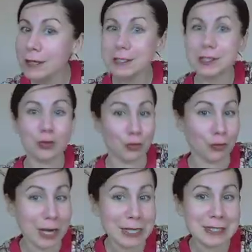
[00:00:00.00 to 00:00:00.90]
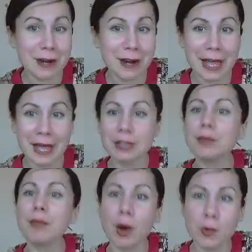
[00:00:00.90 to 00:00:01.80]
You can ask your audience
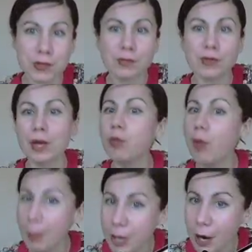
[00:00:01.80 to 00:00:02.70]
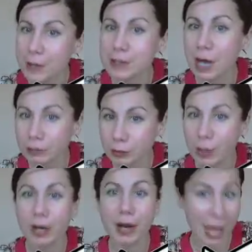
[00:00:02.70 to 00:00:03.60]
to raise their hand. Most of
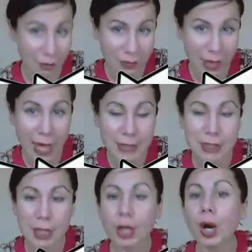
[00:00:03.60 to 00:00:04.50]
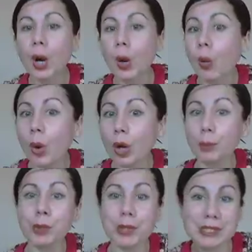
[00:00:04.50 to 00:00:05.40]
the webinar software have
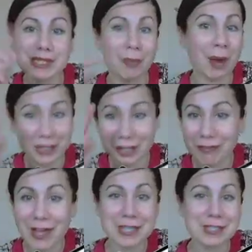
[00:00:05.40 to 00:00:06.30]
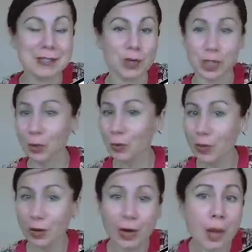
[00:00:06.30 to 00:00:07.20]
that, or put a
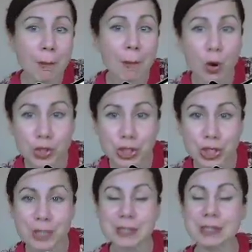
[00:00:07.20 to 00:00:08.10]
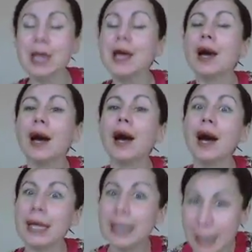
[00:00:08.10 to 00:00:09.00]
smiley face or show their
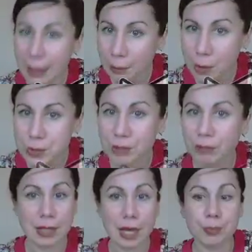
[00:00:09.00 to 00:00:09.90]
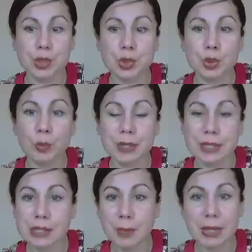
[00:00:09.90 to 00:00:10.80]
emotions. Or you can
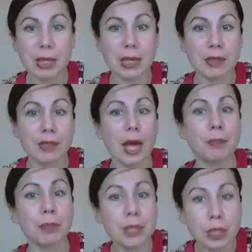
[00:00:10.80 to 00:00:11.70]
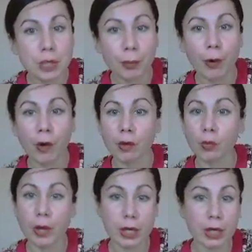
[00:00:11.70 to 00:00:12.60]
ask them to participate in
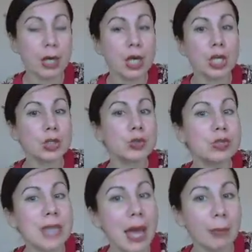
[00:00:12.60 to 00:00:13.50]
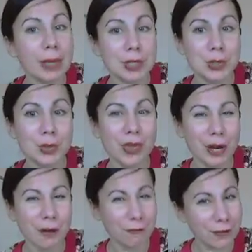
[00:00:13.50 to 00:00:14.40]
the opinion poll, where
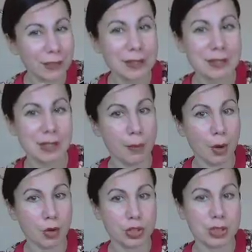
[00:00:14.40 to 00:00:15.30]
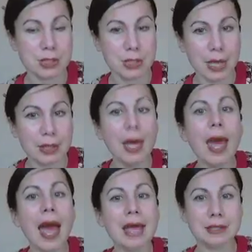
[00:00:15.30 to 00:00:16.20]
you tap into their feelings
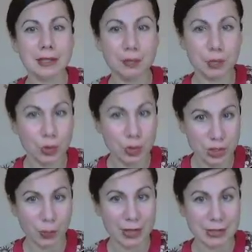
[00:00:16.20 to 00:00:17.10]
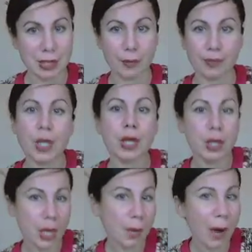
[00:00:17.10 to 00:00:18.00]
and emotions and ask them
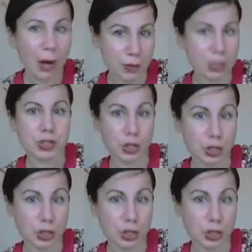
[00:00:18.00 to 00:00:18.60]
to express them.